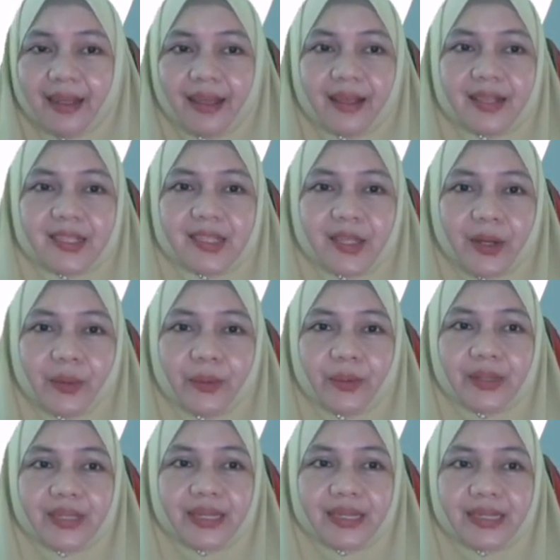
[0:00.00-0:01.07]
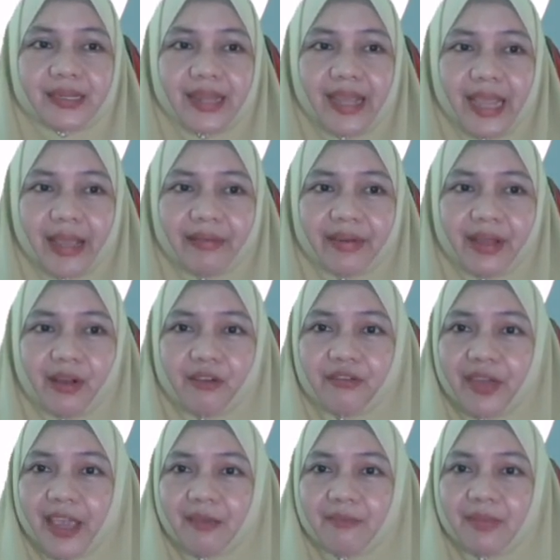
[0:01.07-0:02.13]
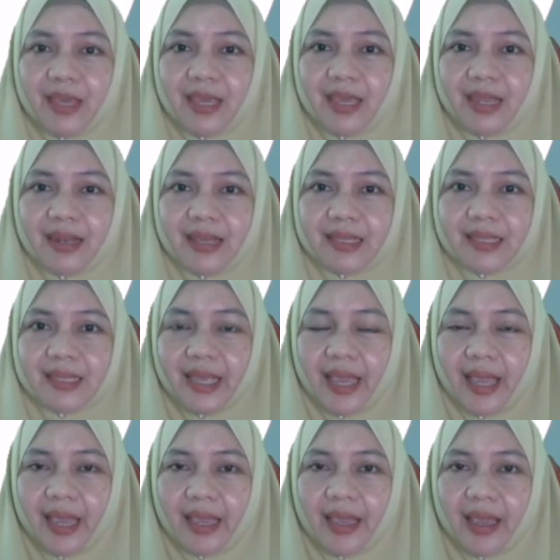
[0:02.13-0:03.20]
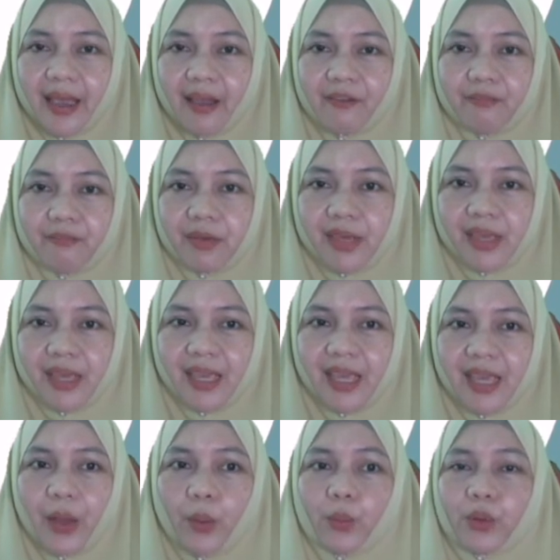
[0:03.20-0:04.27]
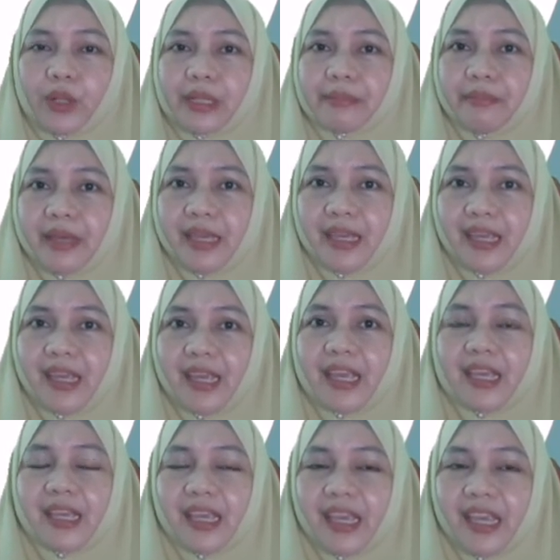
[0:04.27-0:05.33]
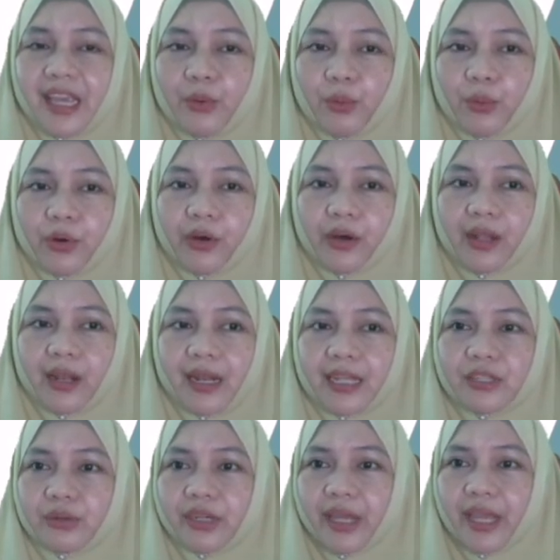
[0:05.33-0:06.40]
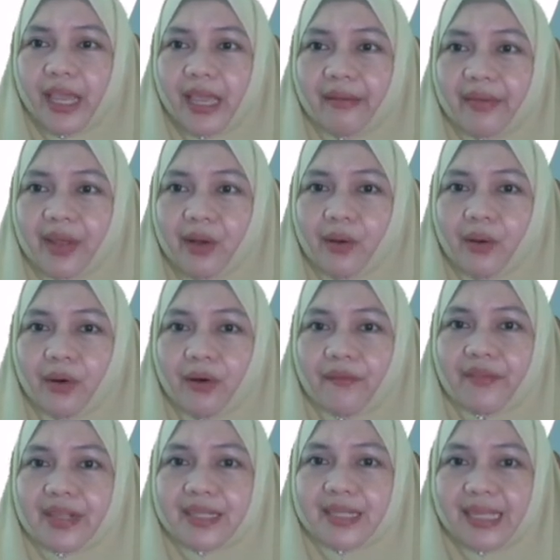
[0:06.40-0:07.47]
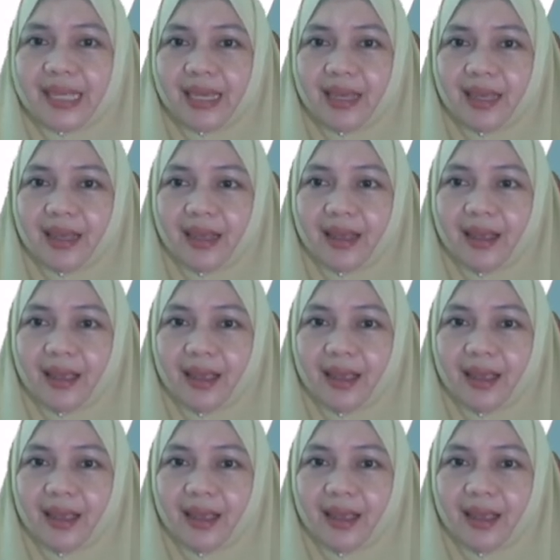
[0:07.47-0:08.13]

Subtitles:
So the area of AB, this is AFB, will be equal to the area of CFD.